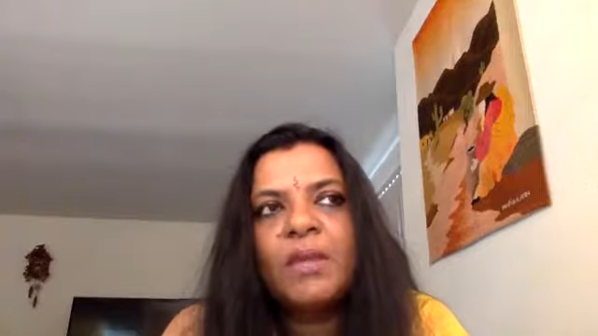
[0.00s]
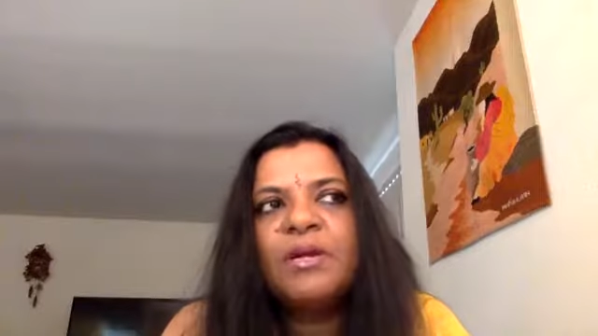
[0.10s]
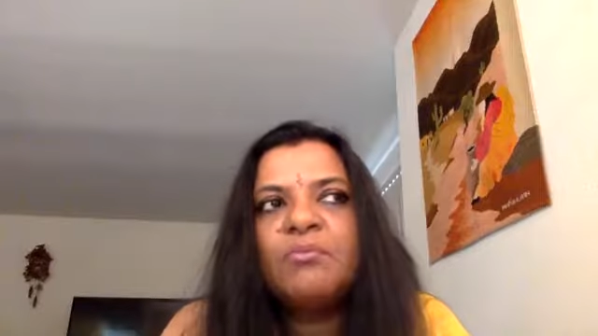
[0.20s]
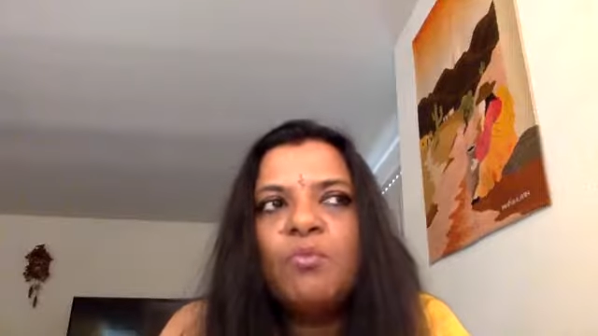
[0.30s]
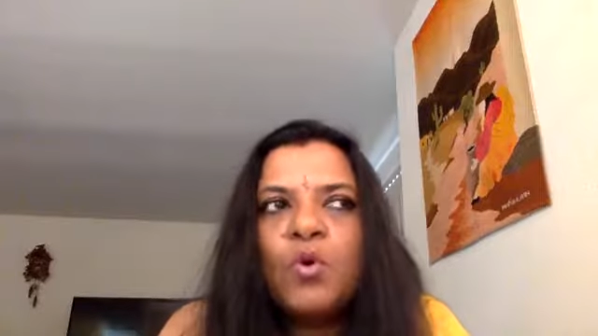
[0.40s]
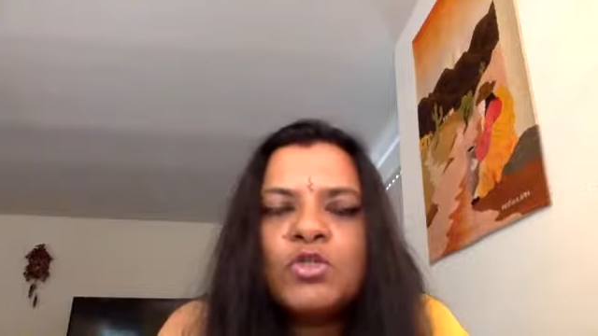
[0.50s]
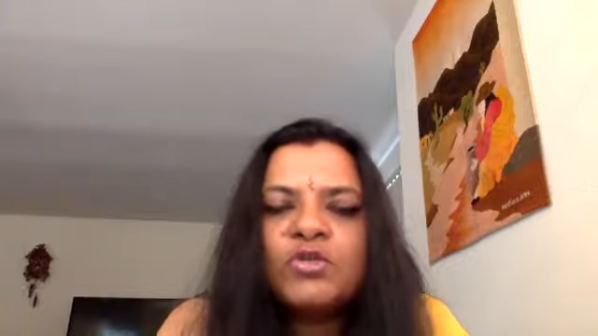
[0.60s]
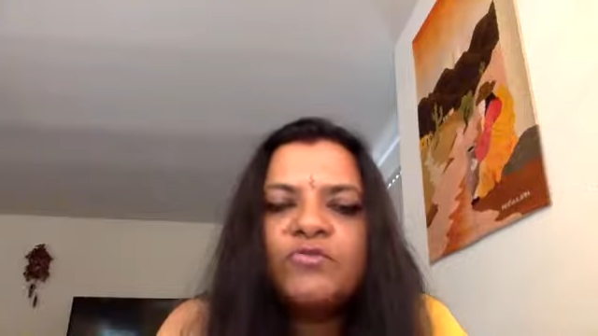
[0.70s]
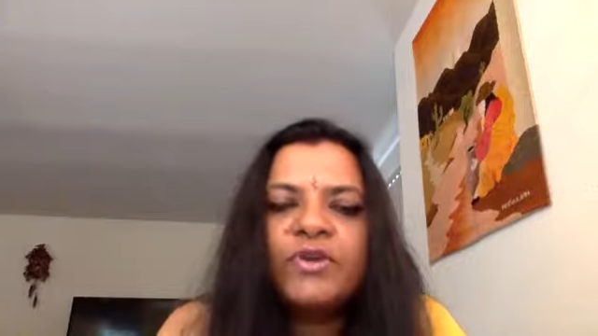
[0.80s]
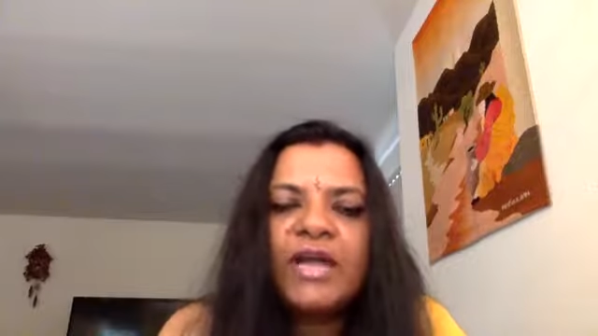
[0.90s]
but most
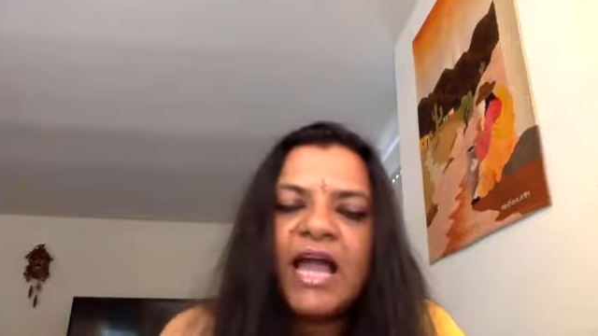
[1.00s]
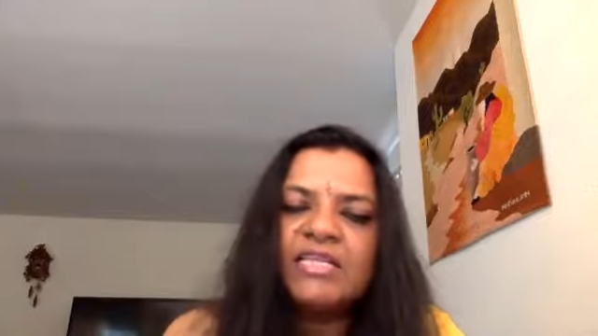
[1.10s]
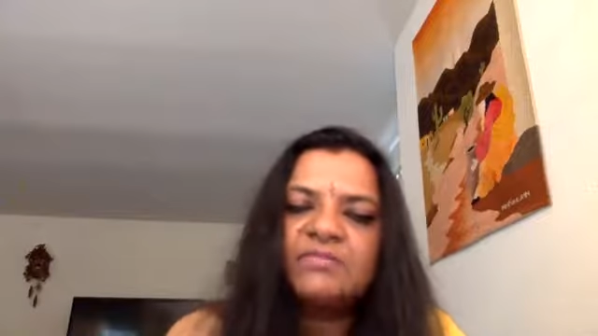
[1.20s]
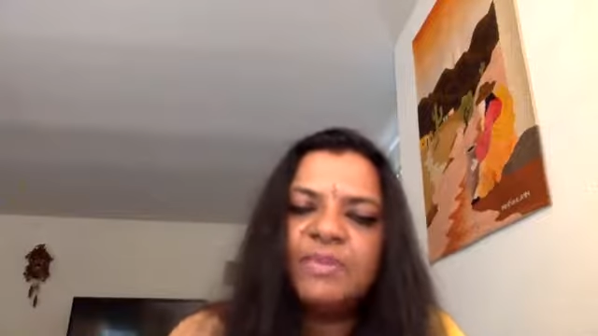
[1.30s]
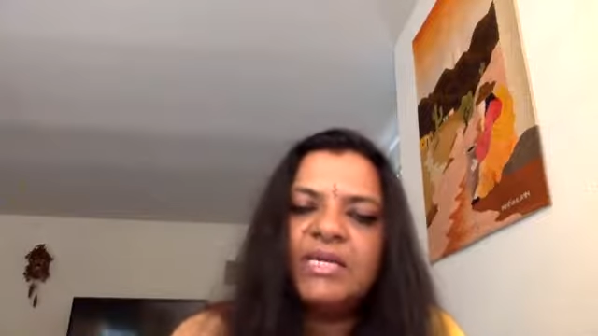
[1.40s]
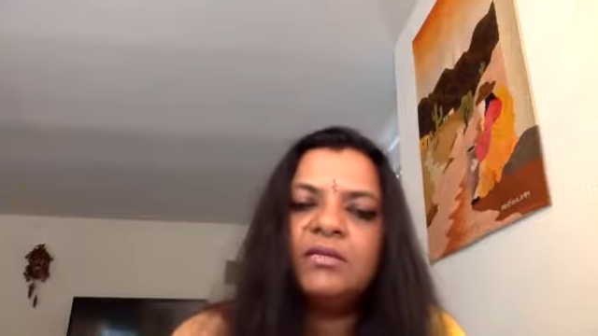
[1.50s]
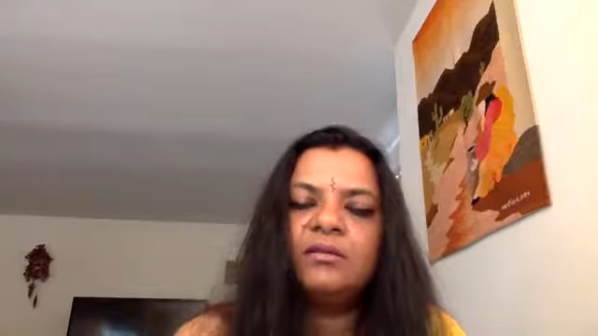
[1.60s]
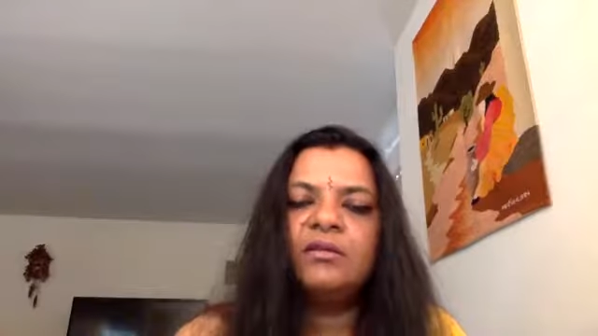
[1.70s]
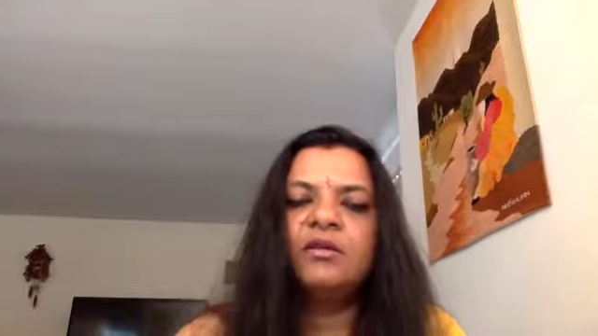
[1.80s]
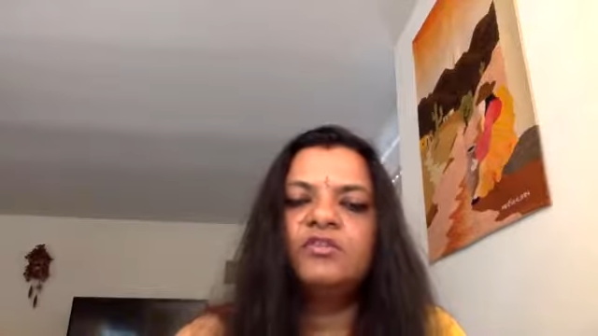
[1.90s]
of it has been
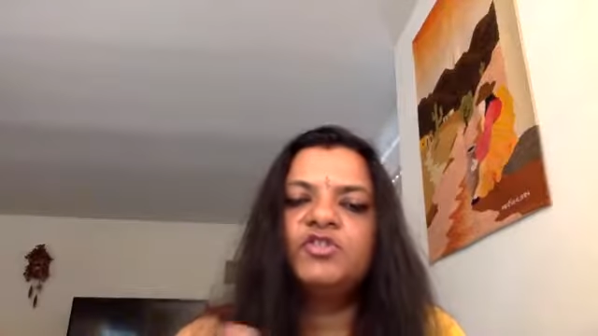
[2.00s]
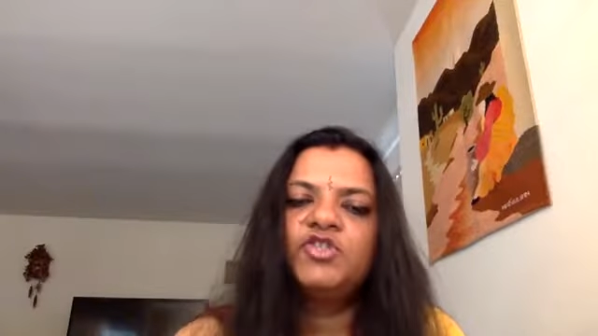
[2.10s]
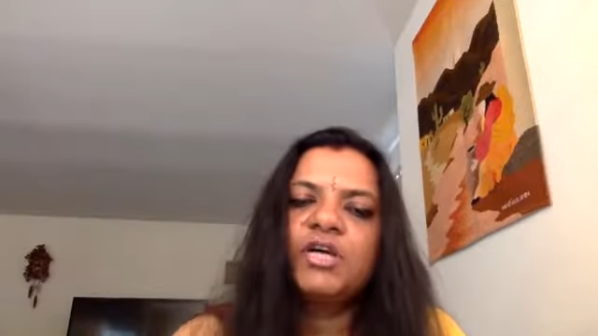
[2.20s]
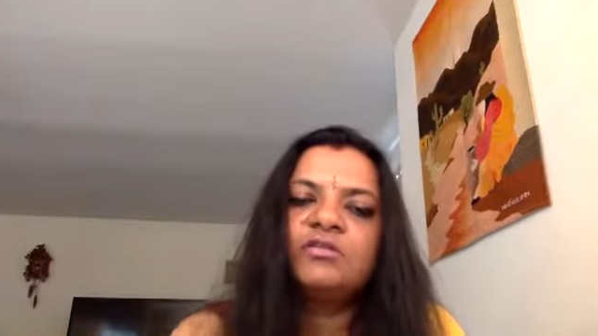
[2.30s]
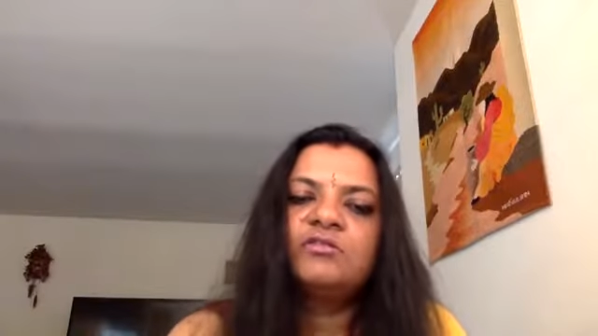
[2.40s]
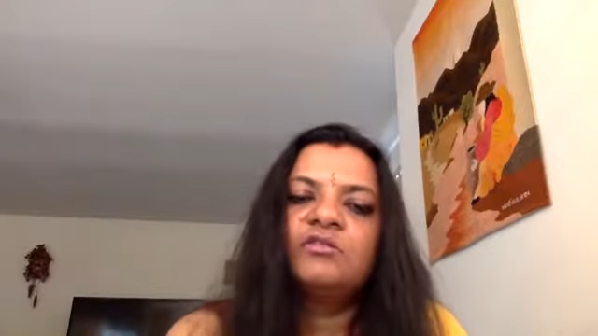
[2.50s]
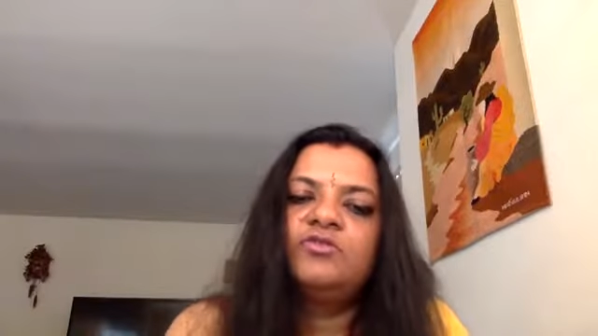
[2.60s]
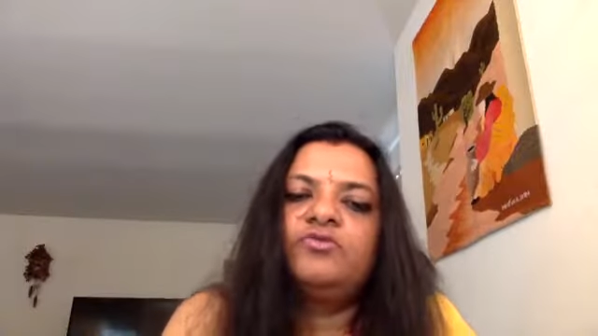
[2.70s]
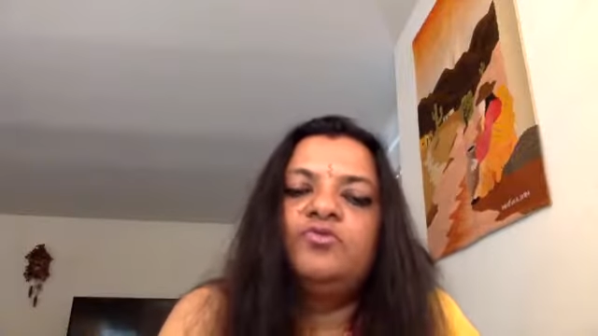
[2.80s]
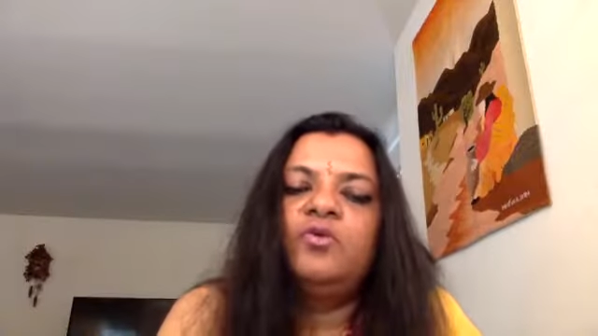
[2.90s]
just
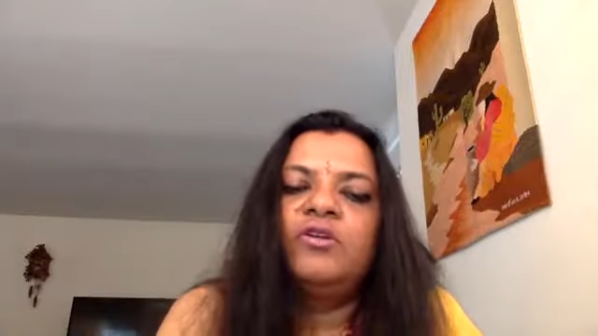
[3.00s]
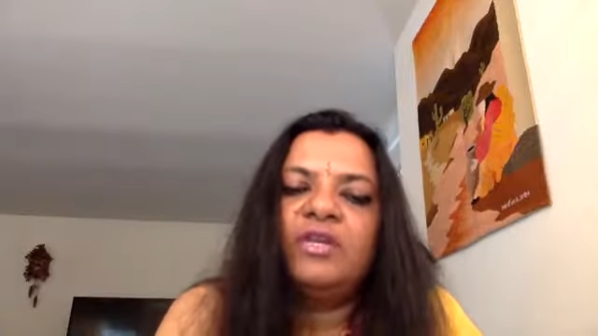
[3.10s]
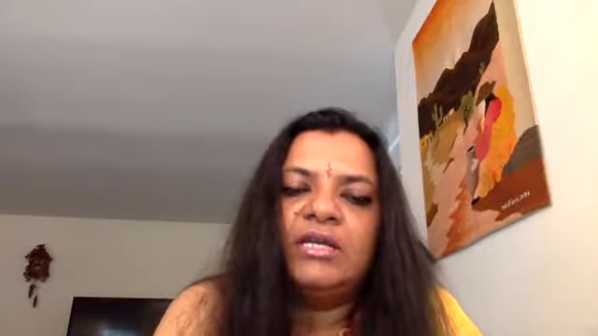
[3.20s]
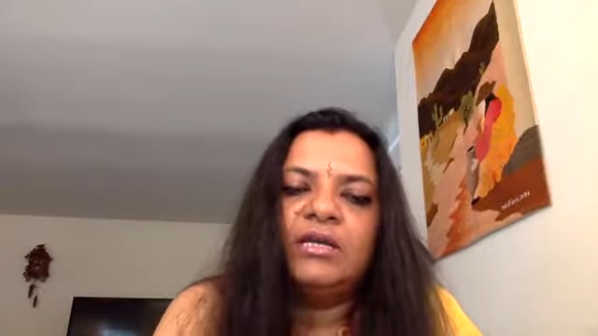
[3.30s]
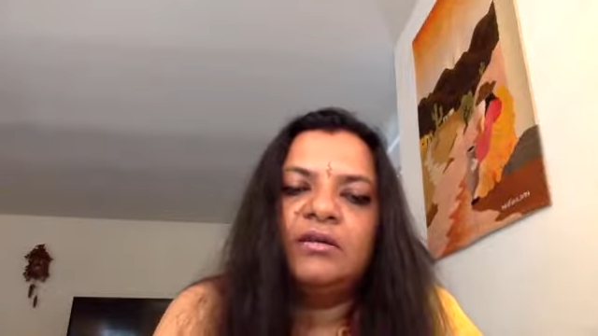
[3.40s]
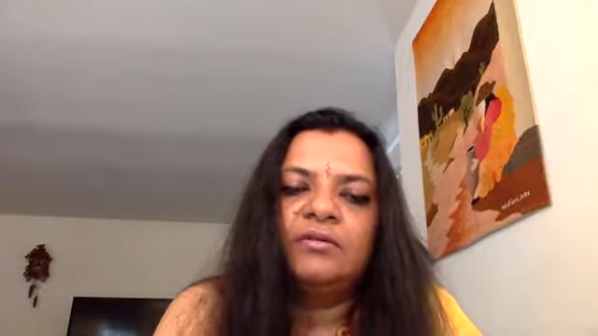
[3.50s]
through reading.